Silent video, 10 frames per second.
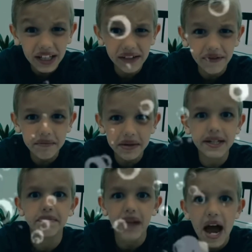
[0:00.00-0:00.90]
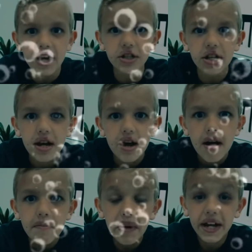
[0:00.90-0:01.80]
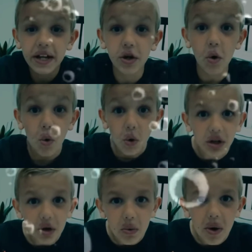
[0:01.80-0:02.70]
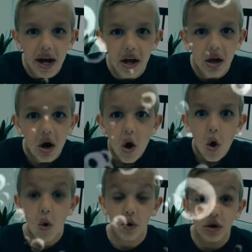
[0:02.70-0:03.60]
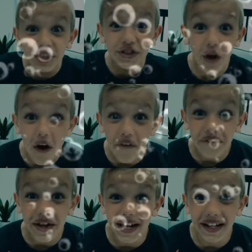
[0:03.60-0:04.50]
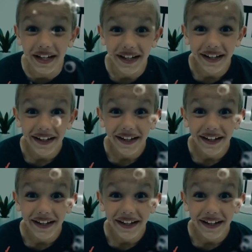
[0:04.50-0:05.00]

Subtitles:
I'll even be splashed by an orca whale or a dolphin.